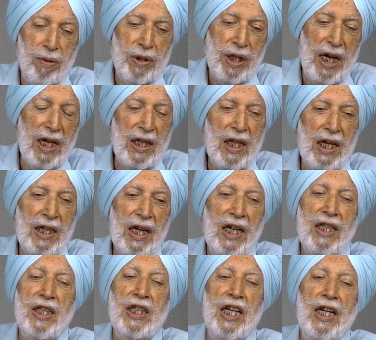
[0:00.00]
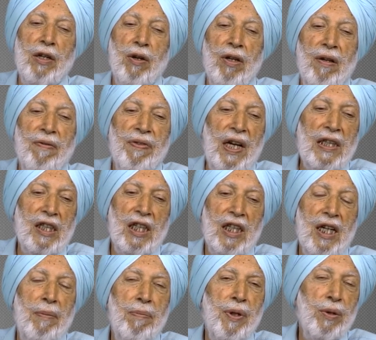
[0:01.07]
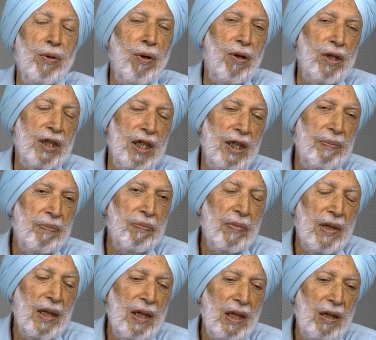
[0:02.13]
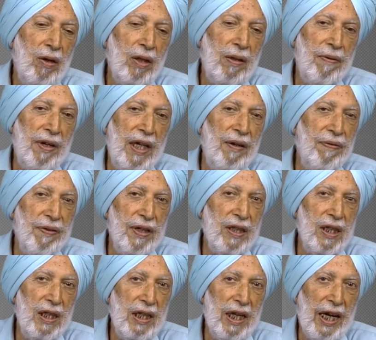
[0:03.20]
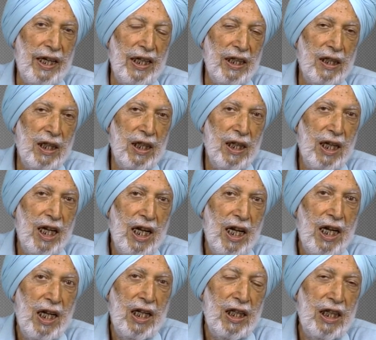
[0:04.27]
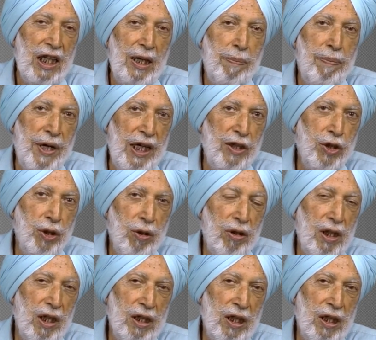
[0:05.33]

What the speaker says: to say that I stayed on Fazilka because on the very first night, the bridge on the